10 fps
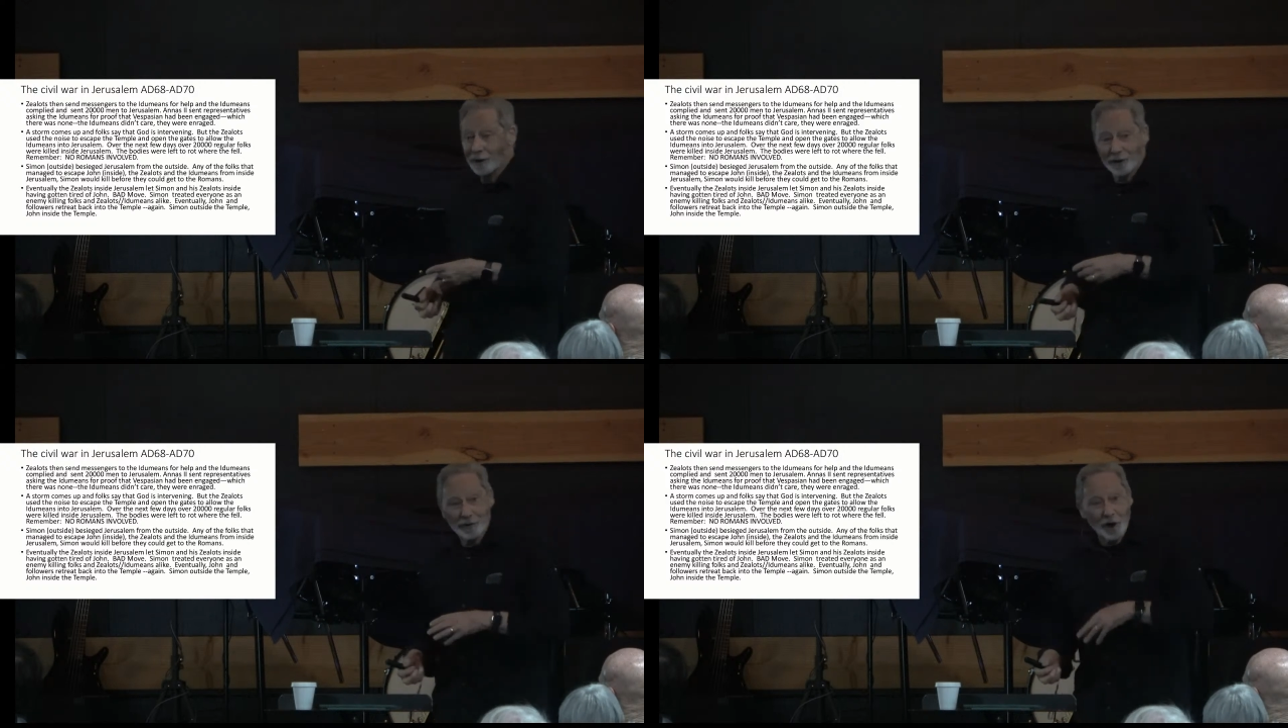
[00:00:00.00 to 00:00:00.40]

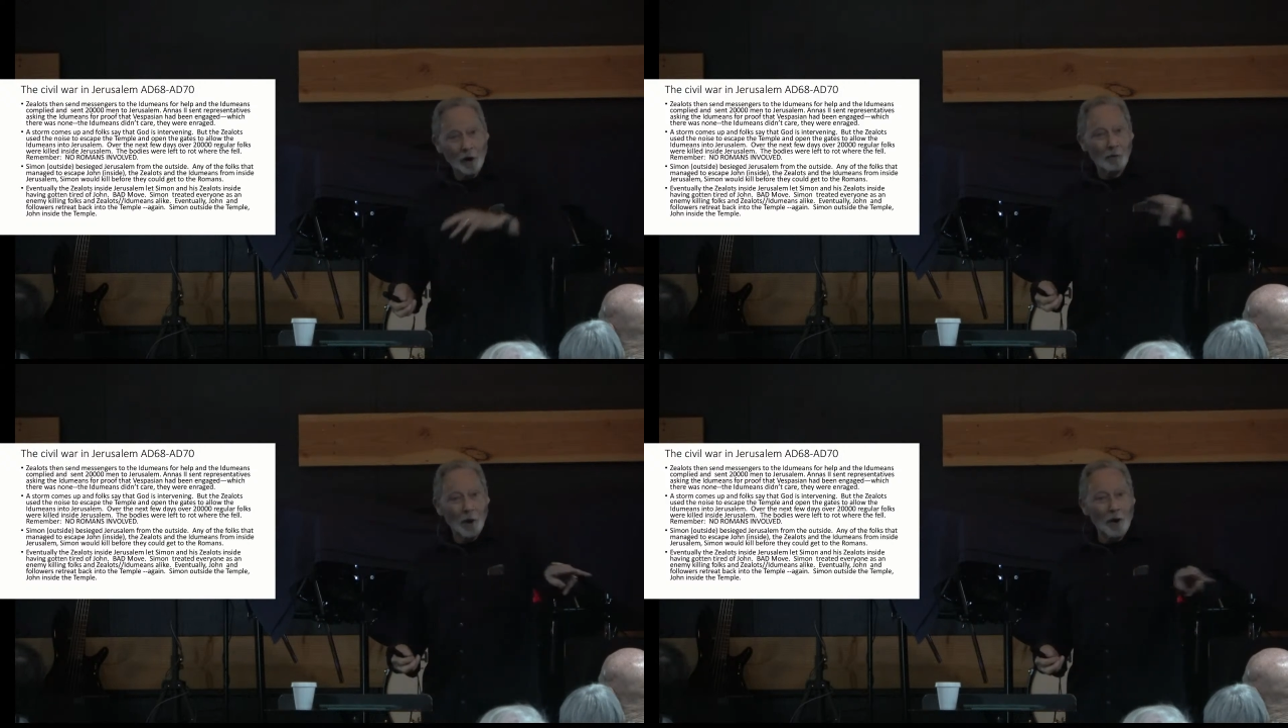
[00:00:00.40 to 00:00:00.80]

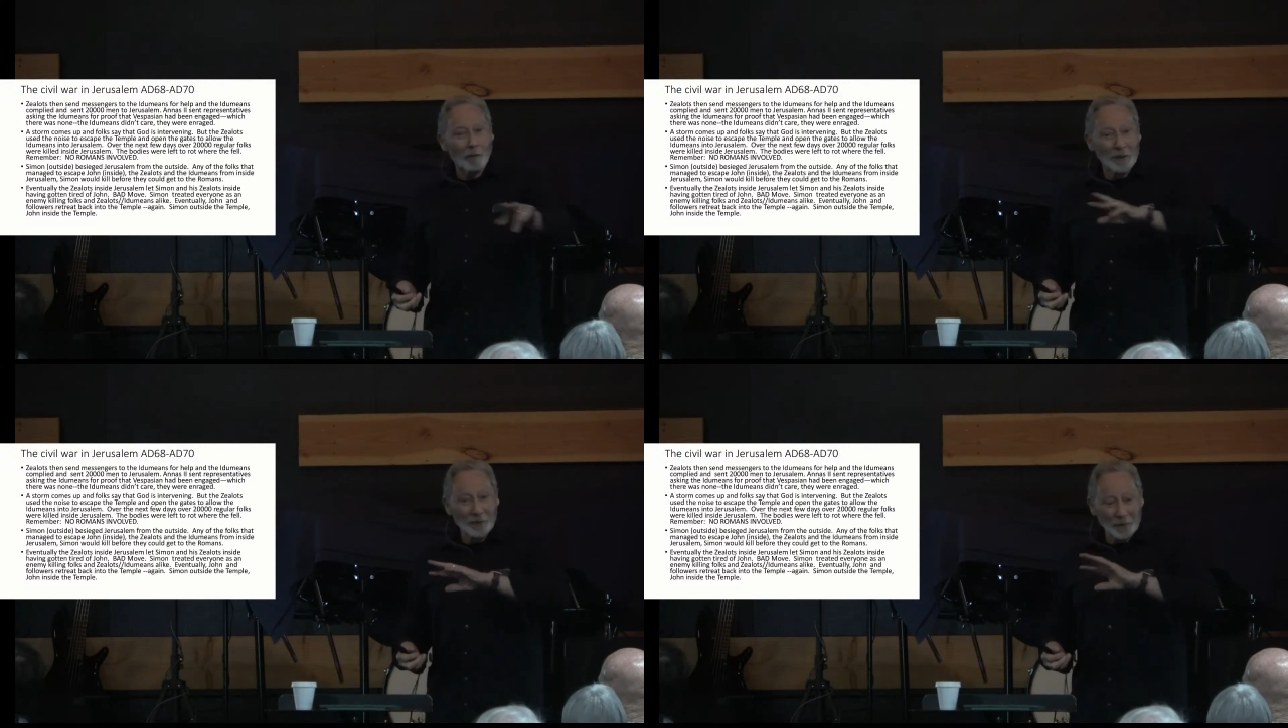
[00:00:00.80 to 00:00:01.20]
No
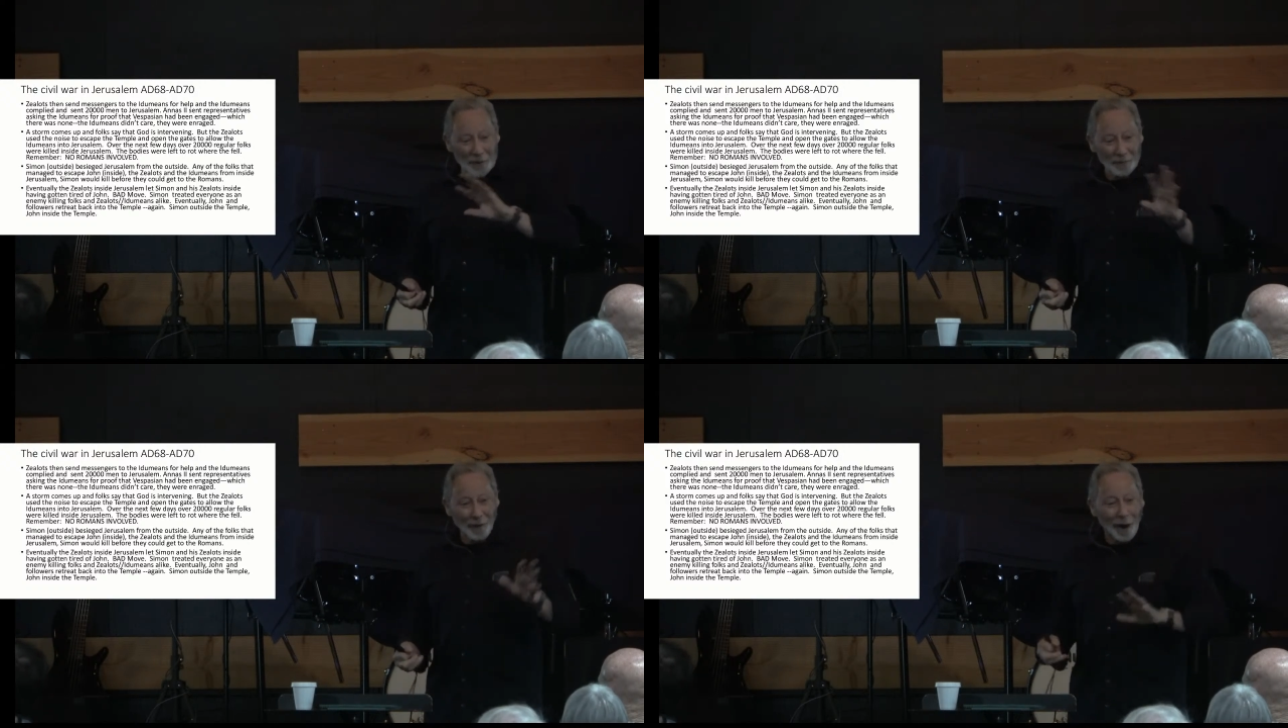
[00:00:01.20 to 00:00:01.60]
Romans are
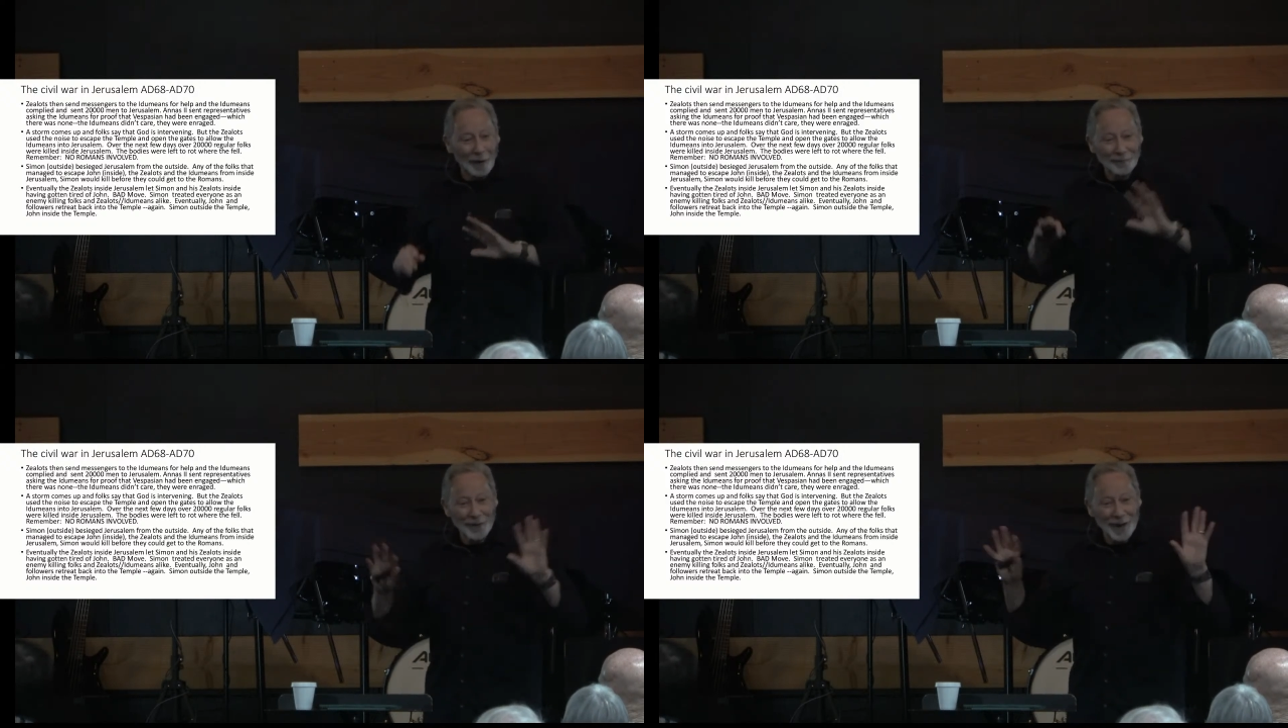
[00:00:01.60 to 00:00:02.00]

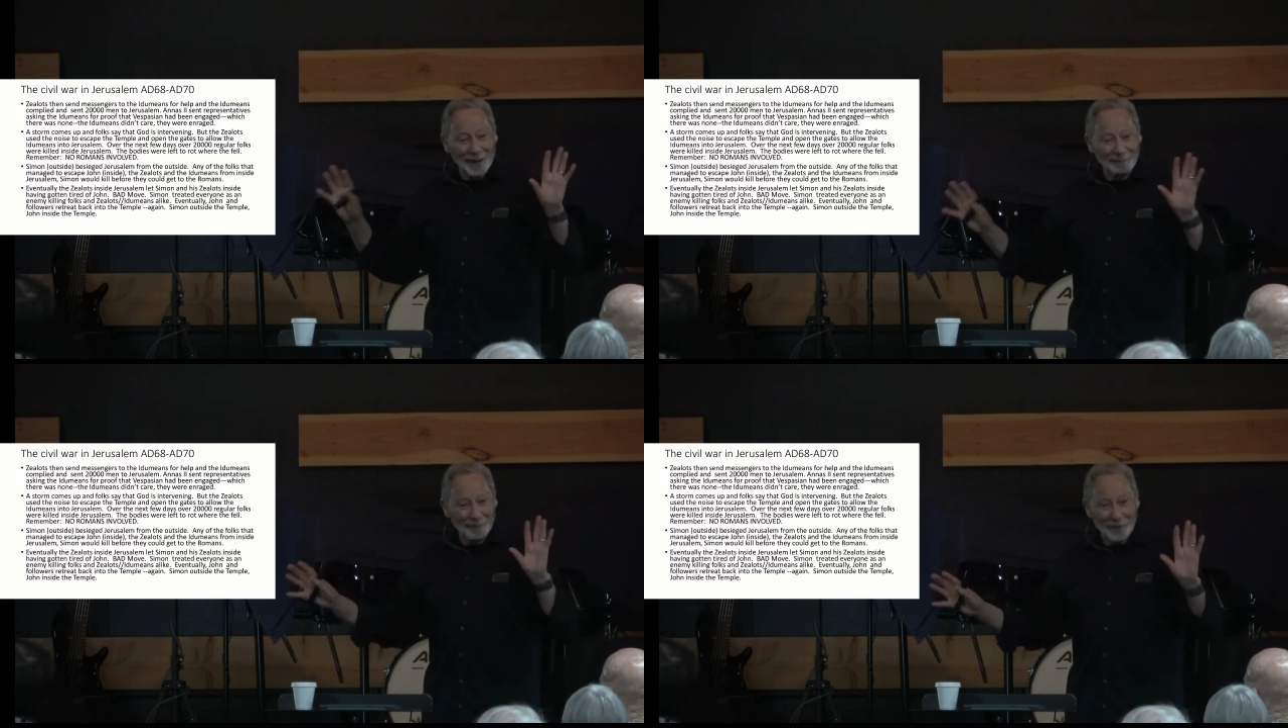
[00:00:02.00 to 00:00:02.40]
involved
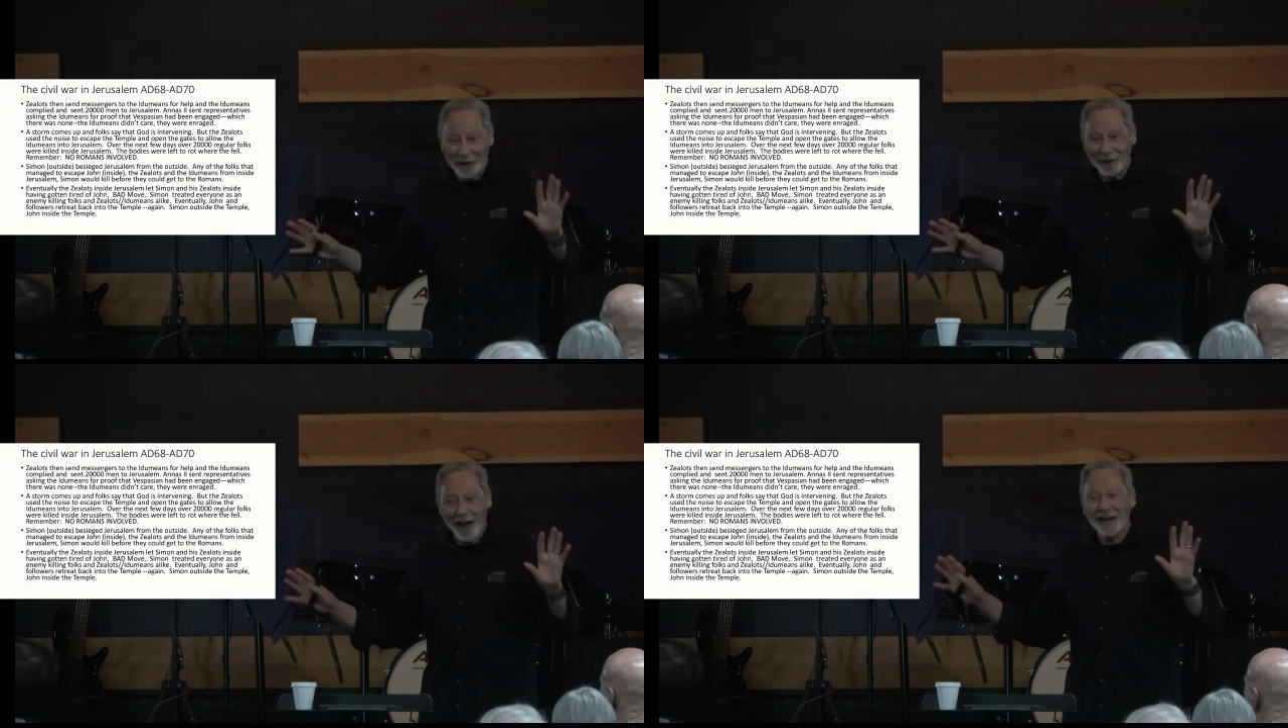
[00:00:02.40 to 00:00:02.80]
yet.
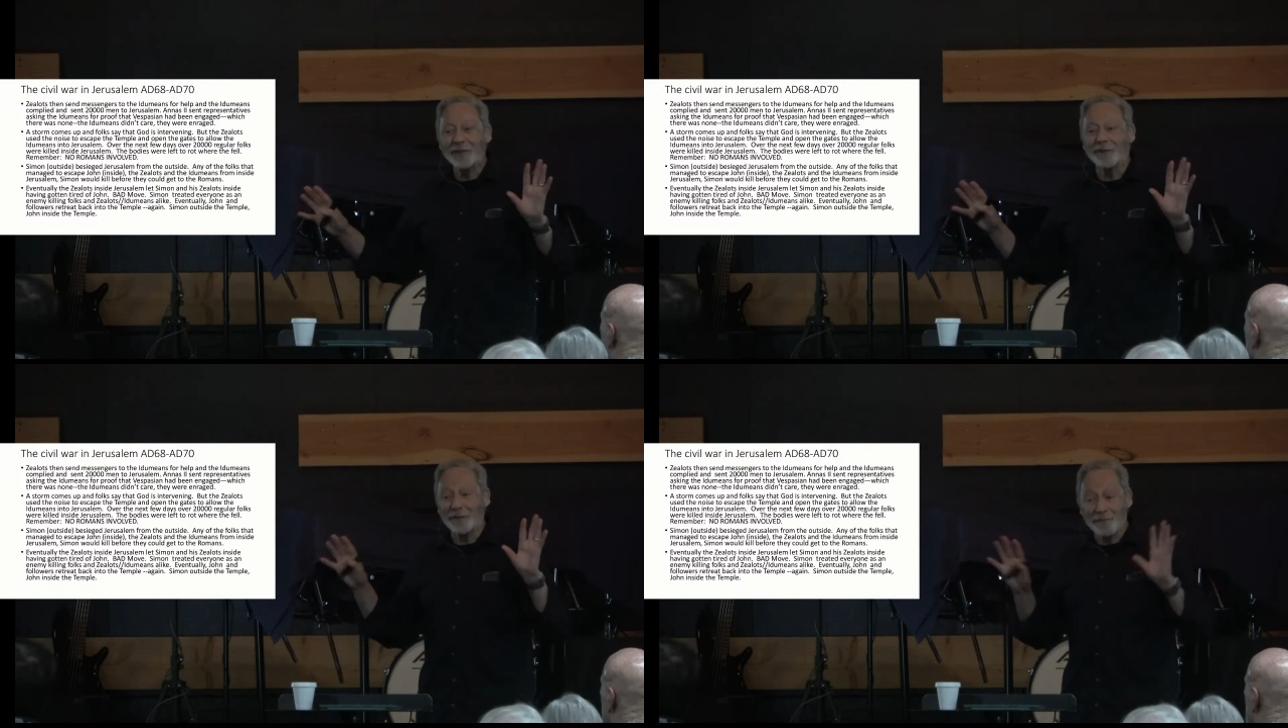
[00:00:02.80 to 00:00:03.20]
They're not
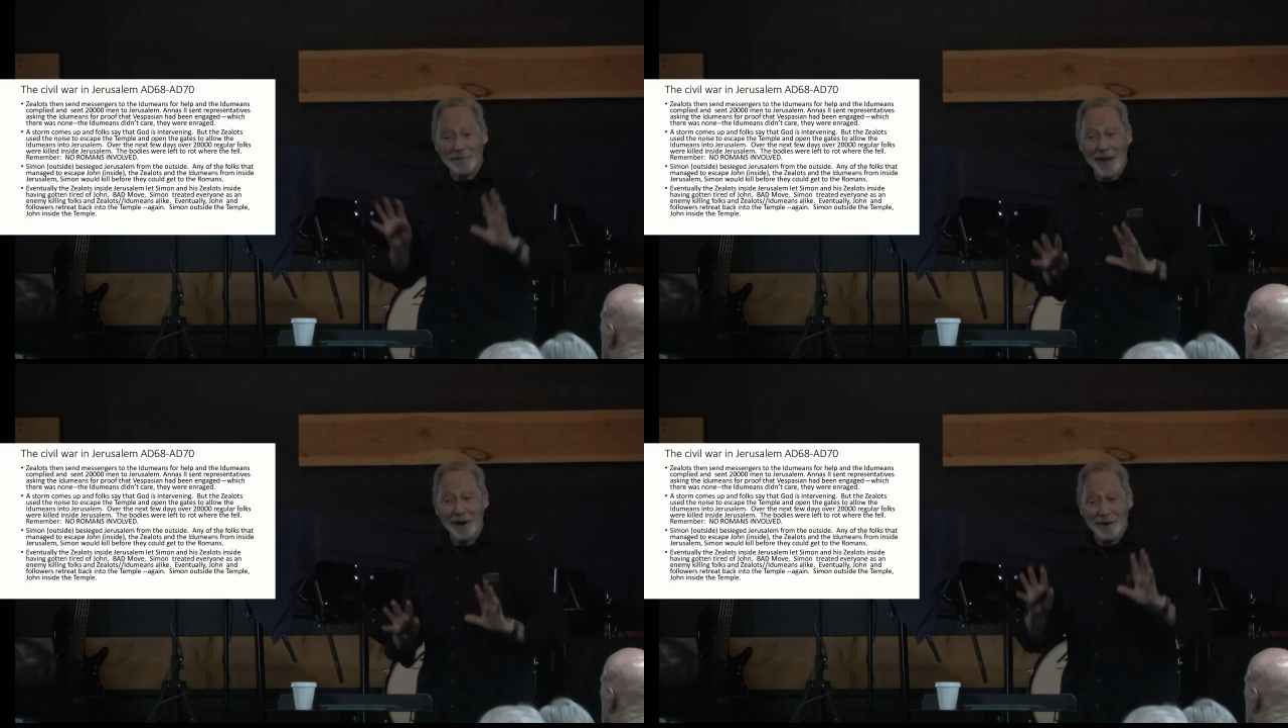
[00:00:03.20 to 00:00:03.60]
even
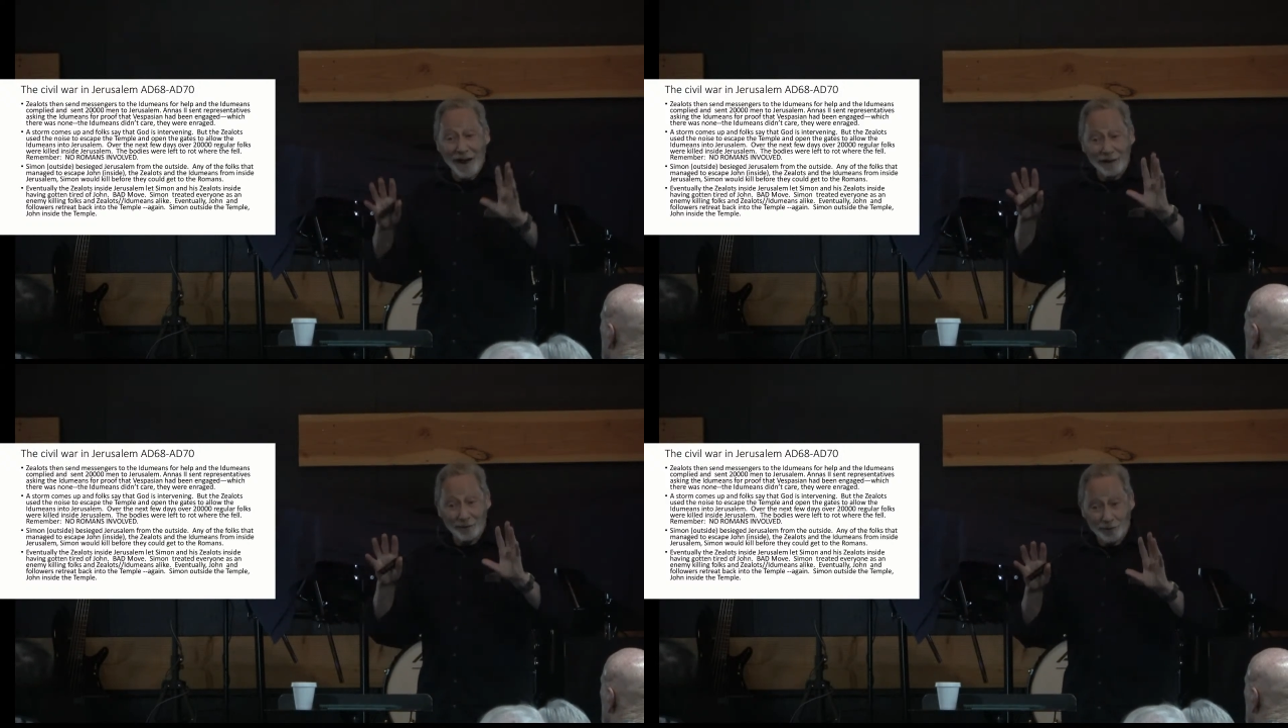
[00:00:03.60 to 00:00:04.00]
there at